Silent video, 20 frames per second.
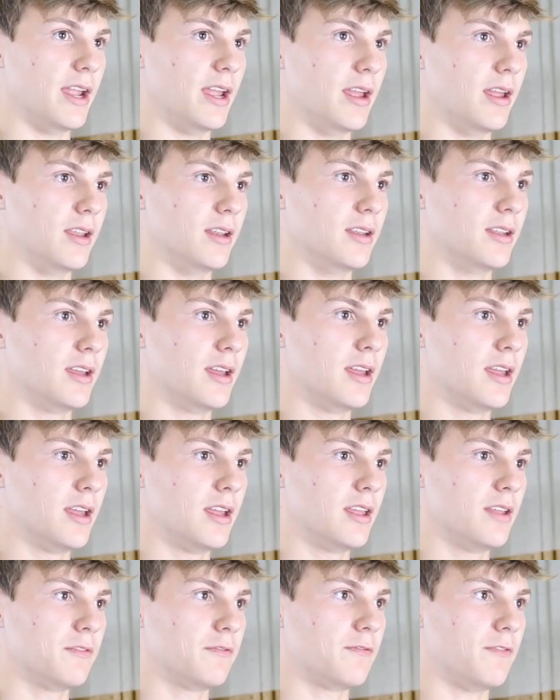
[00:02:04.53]

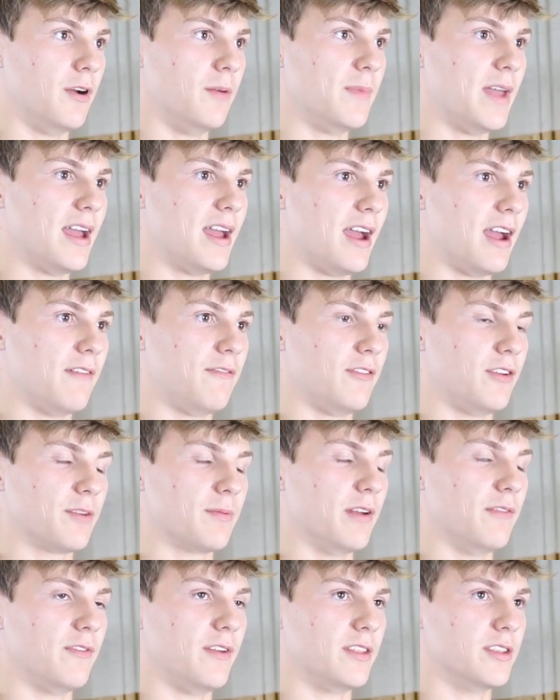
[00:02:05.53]
And from that, I feel
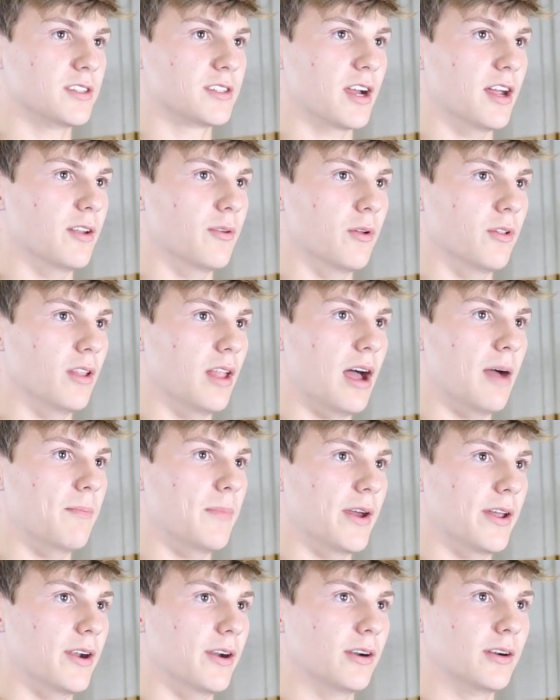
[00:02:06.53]
like my faith has gotten a
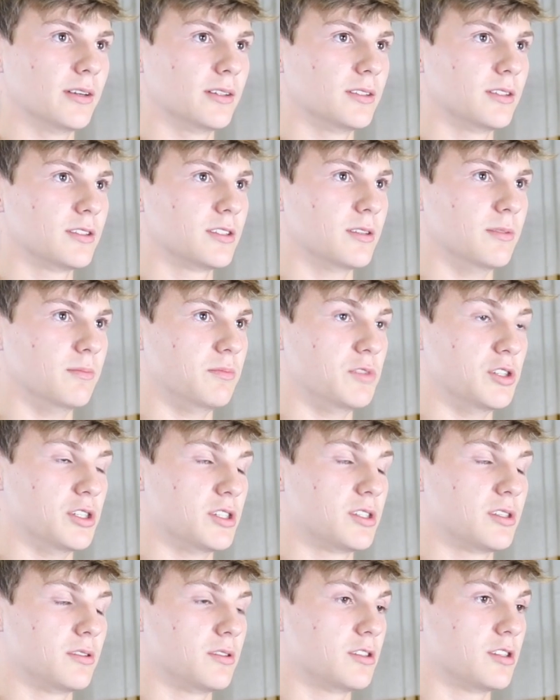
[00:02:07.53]
lot better. So
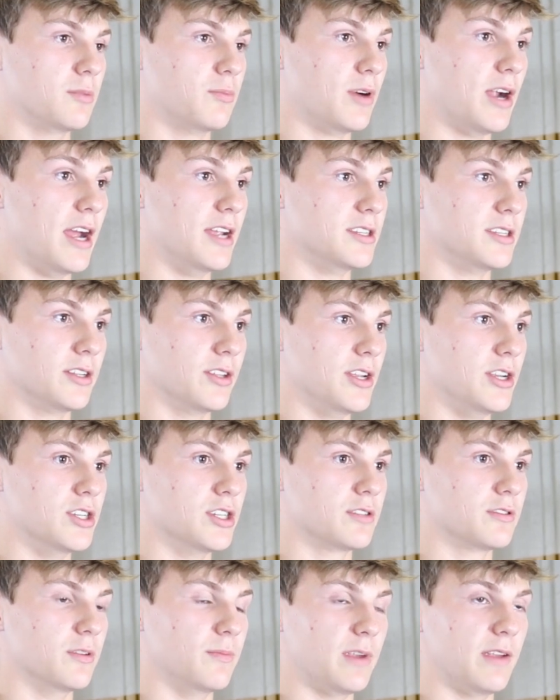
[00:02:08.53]
just surprisingly,
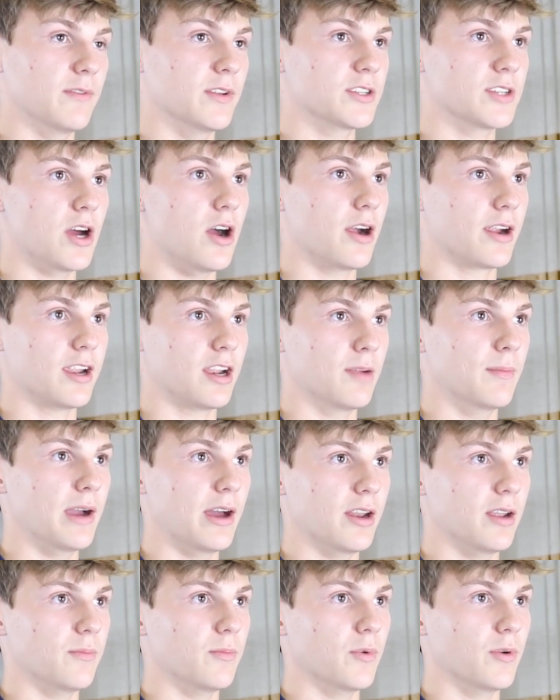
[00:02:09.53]
just from even talking
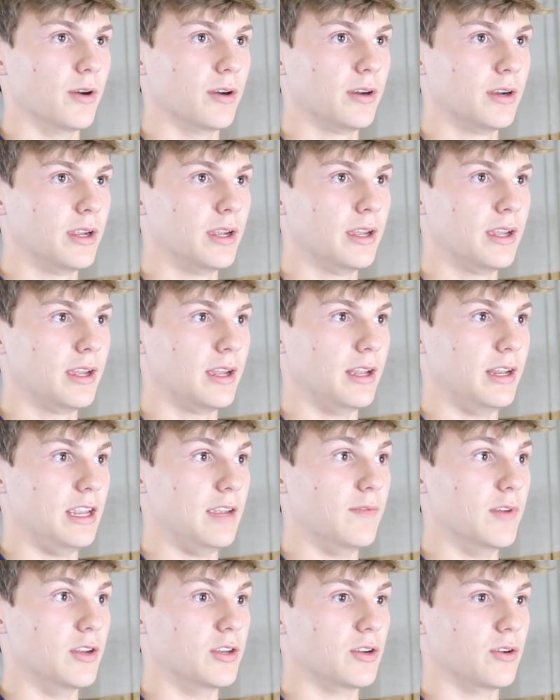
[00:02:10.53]
about it more. And
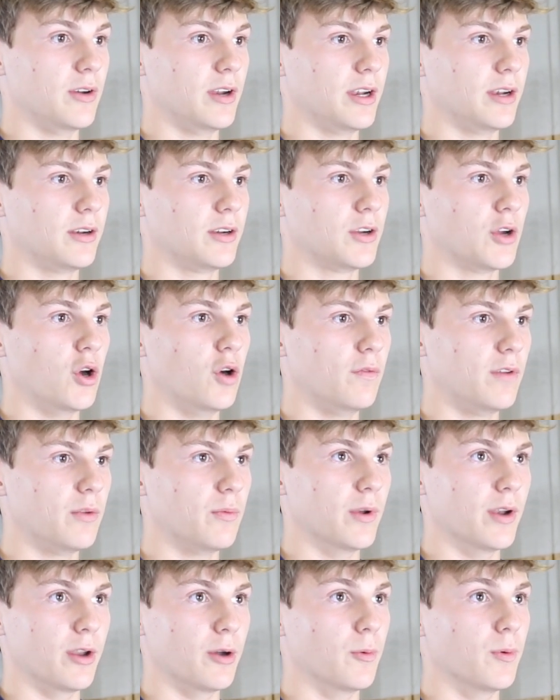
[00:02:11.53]
even during
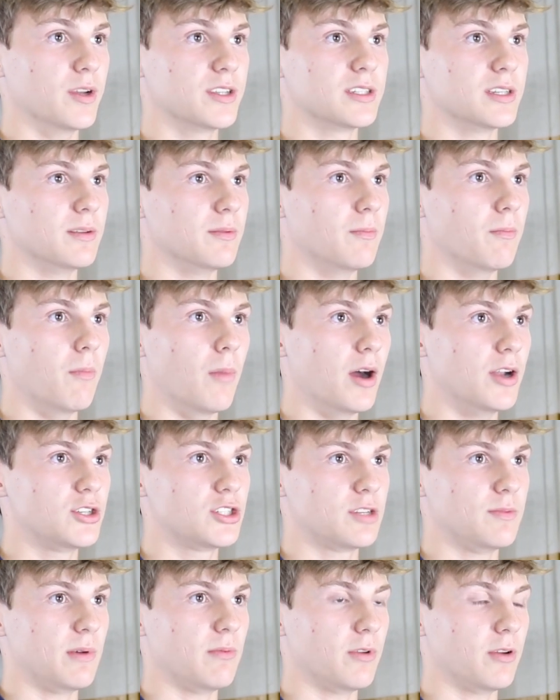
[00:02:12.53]
COVID, when there wasn't
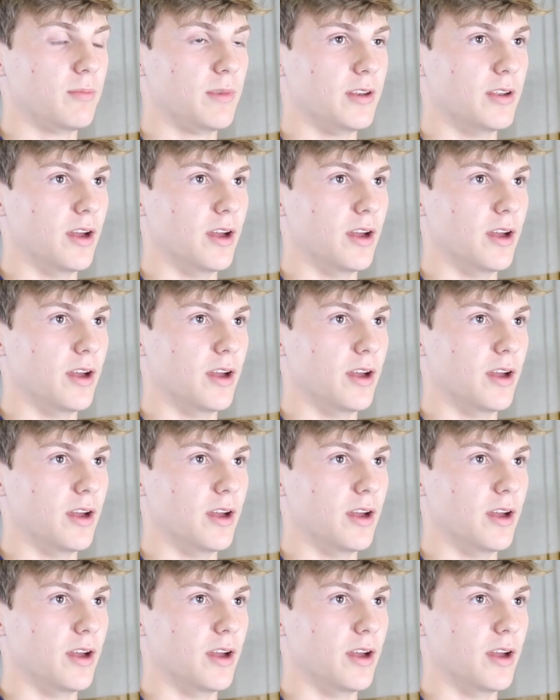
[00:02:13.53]
much to be able to be